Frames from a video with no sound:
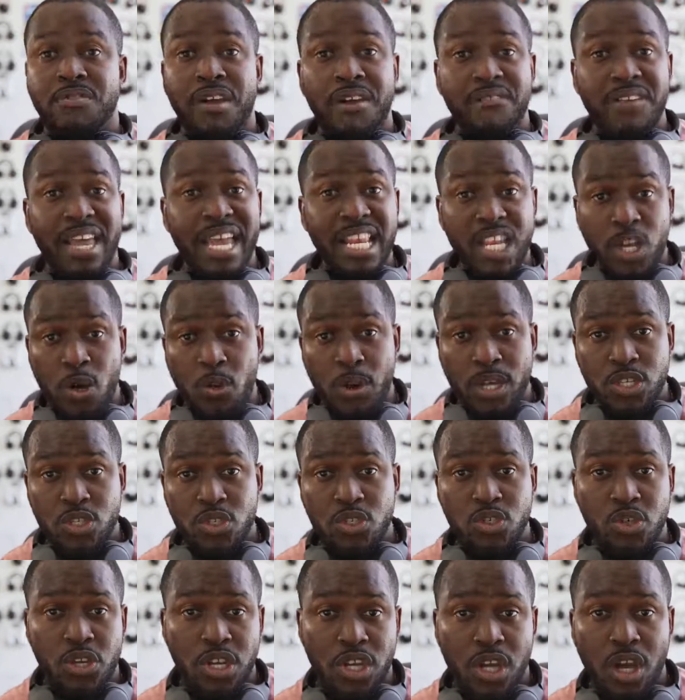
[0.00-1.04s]
If you have any
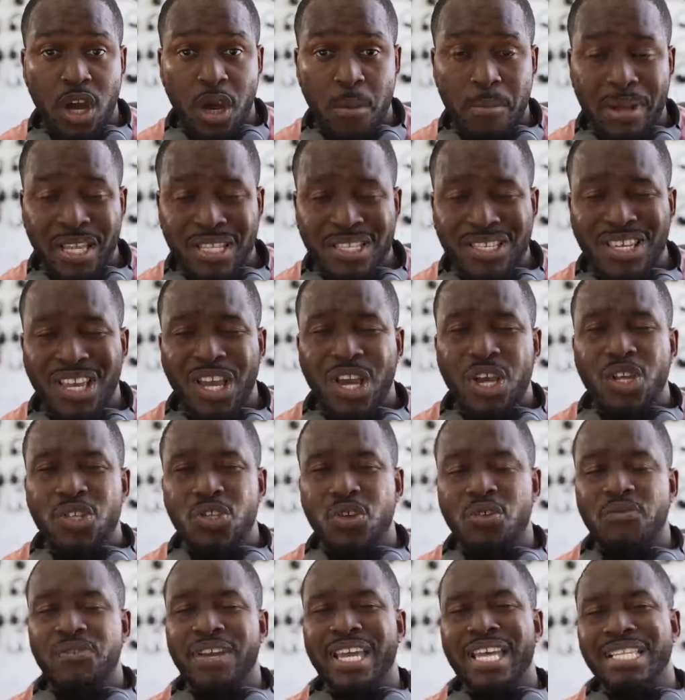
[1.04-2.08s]
questions or any comments,
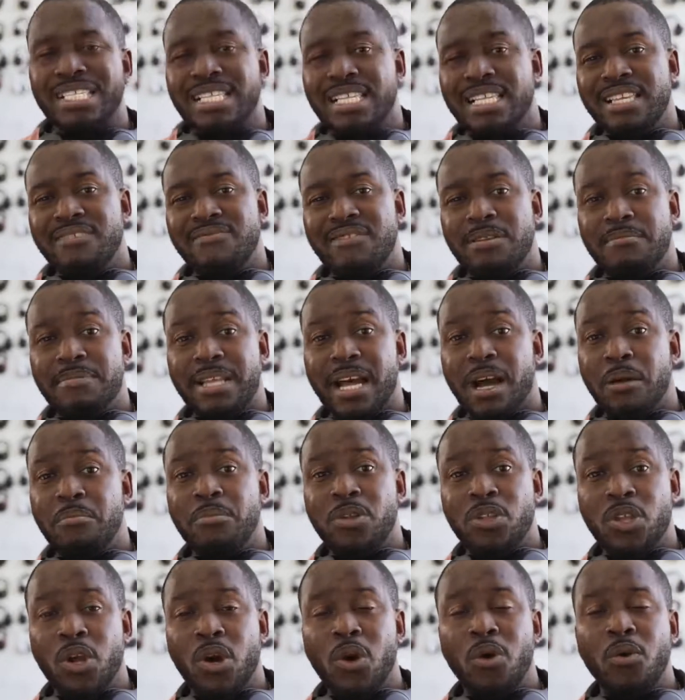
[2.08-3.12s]
don't forget to leave them down
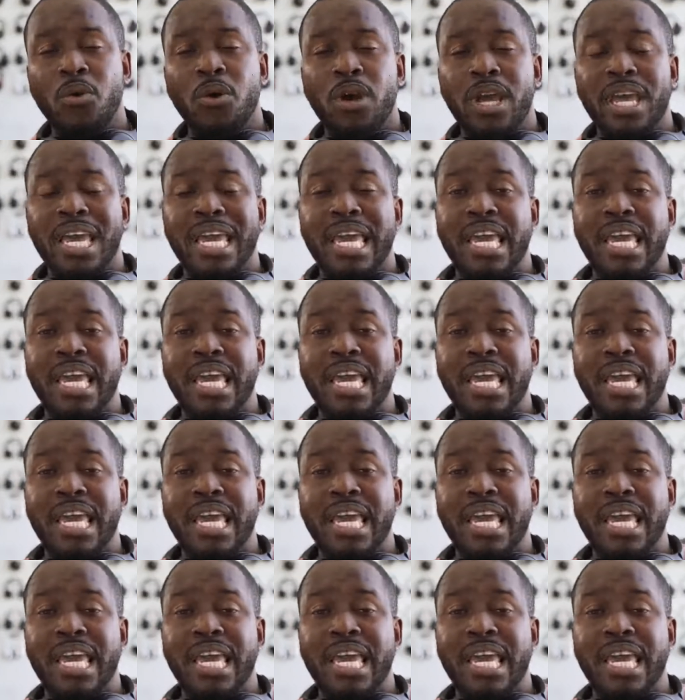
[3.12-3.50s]
below.